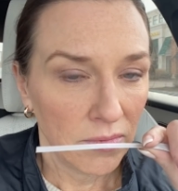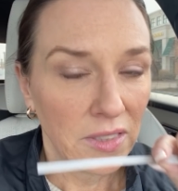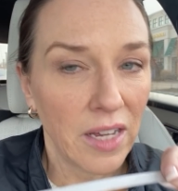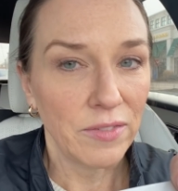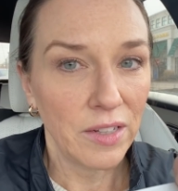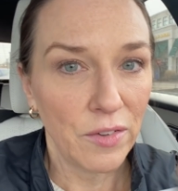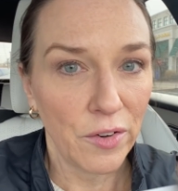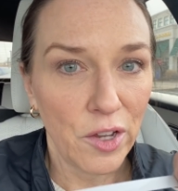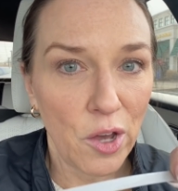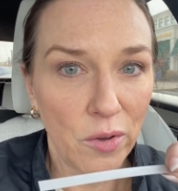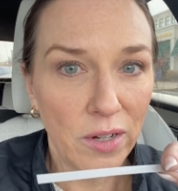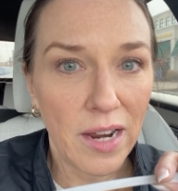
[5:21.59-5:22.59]
Definitely very
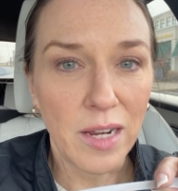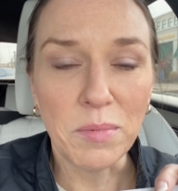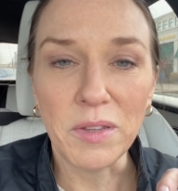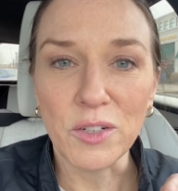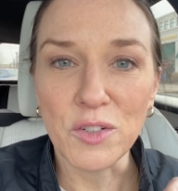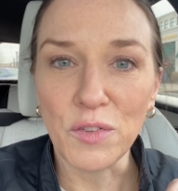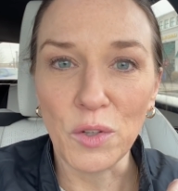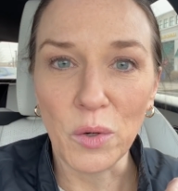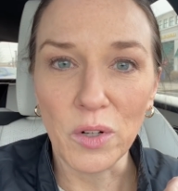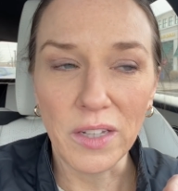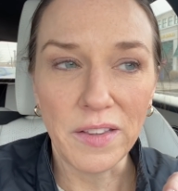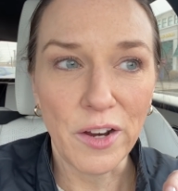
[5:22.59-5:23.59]
coconutty, but there's
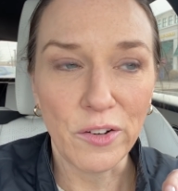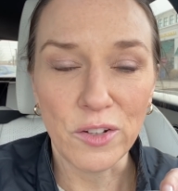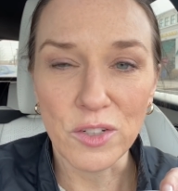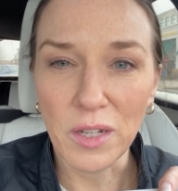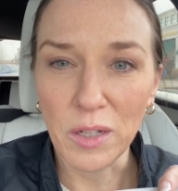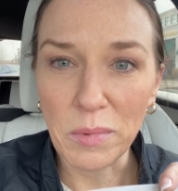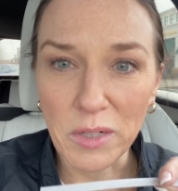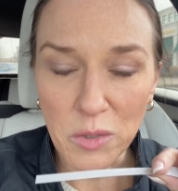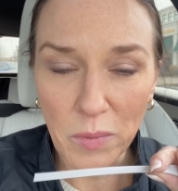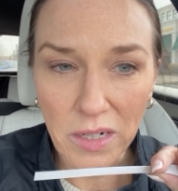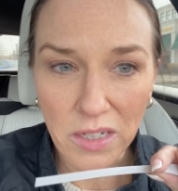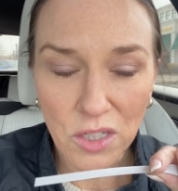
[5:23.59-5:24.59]
floral in there and there's a little bit of
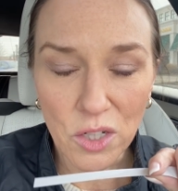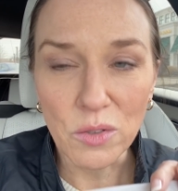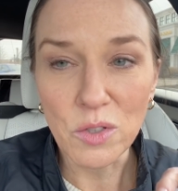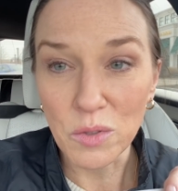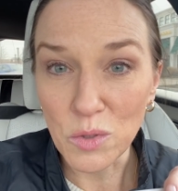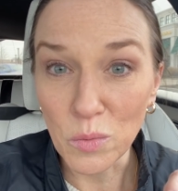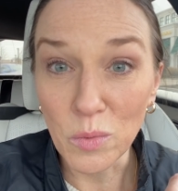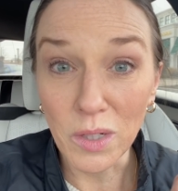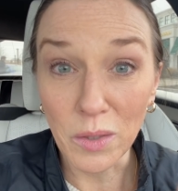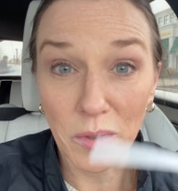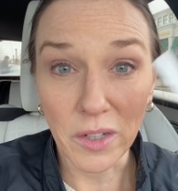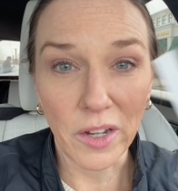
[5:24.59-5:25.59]
sweetness too. So it's
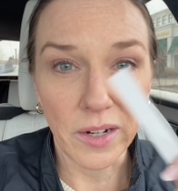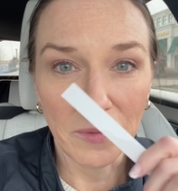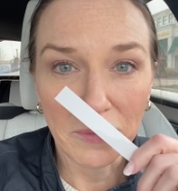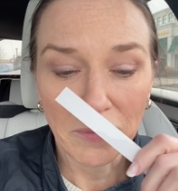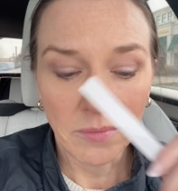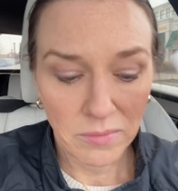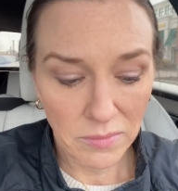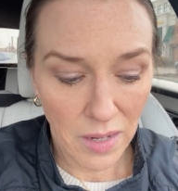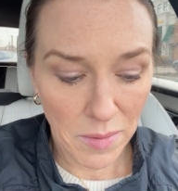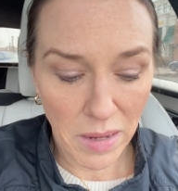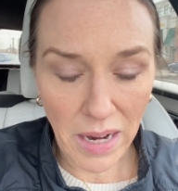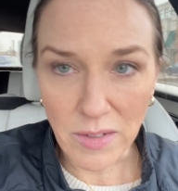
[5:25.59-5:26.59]
really, really good. I
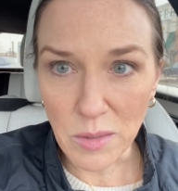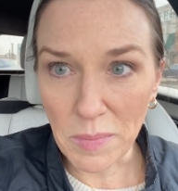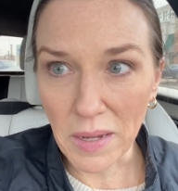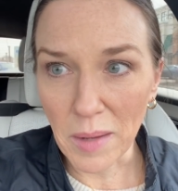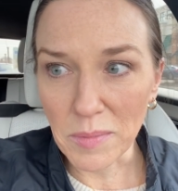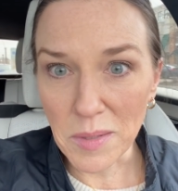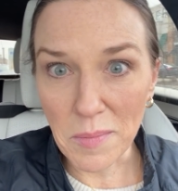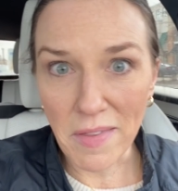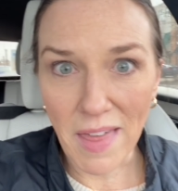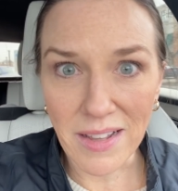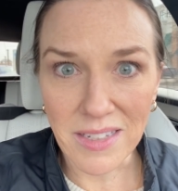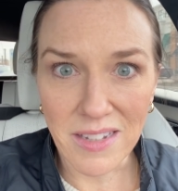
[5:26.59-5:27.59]
might have to pick up some of
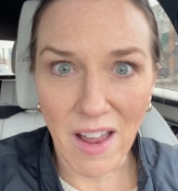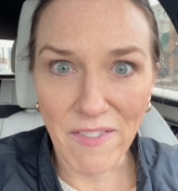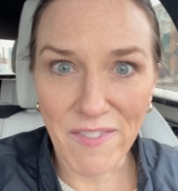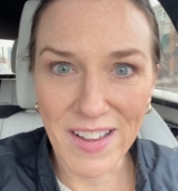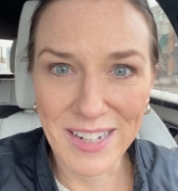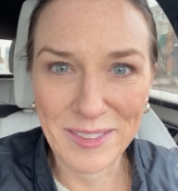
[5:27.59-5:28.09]
that stuff.